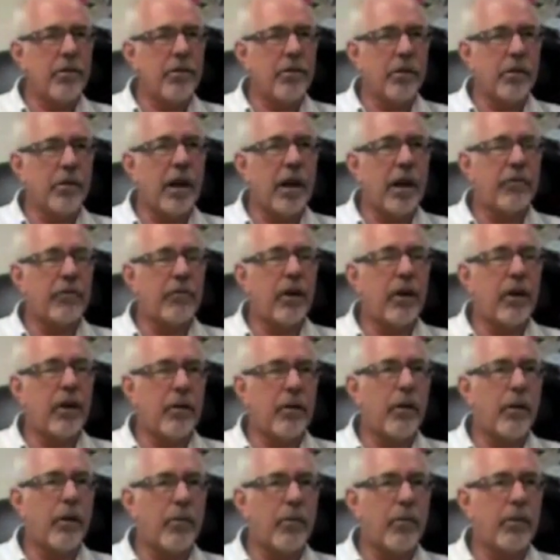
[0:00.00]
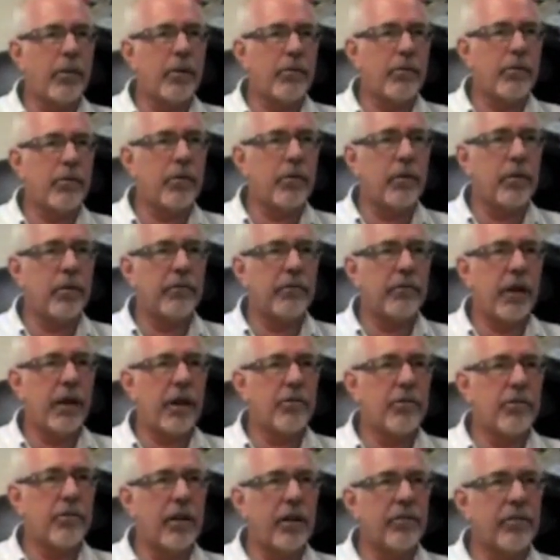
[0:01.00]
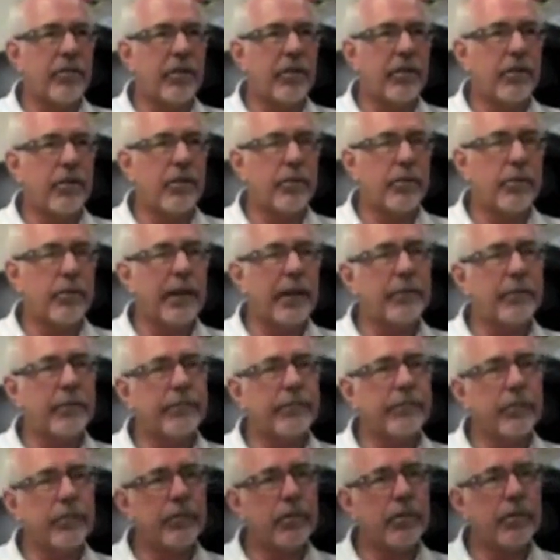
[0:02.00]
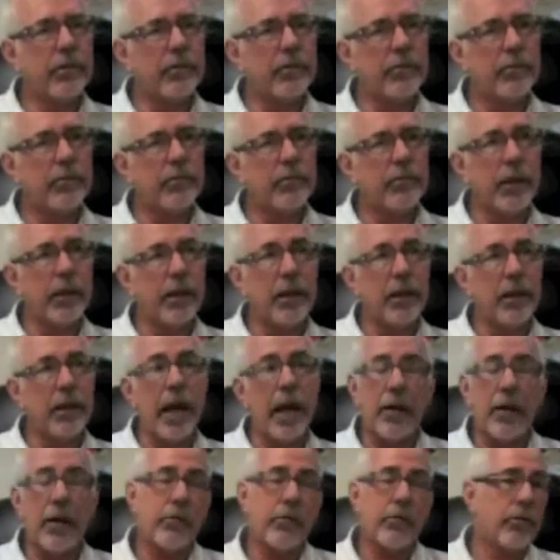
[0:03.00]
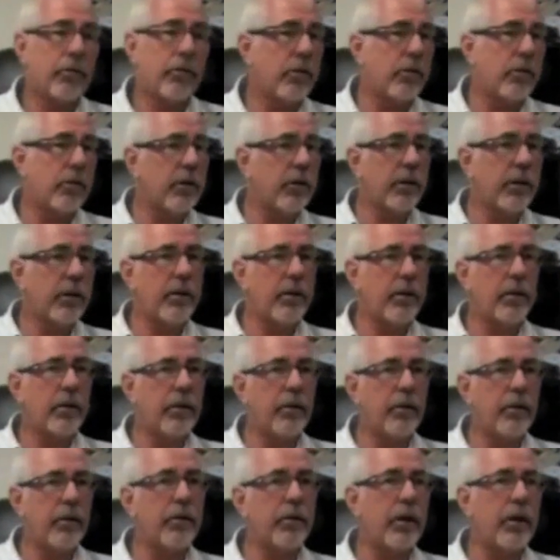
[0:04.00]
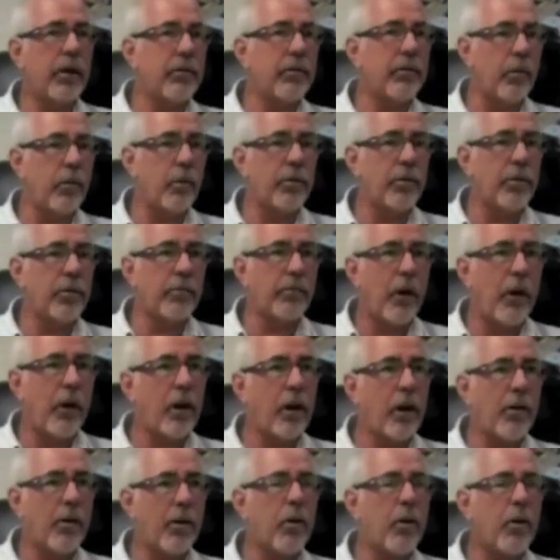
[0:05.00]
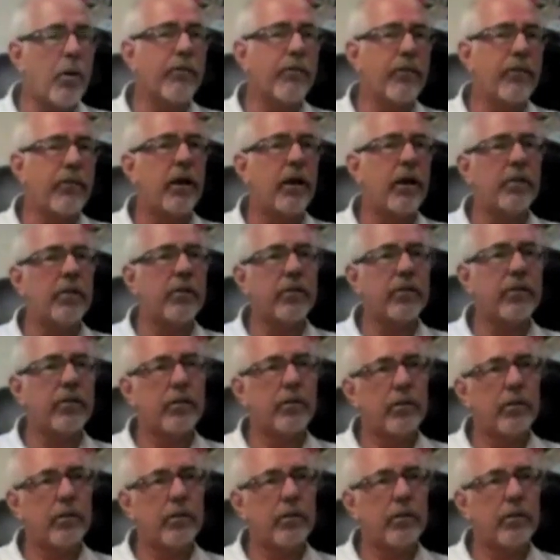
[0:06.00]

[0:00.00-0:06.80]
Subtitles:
you could have a lot of problems with franchising as well. So, but yeah, so it was a model that worked for us.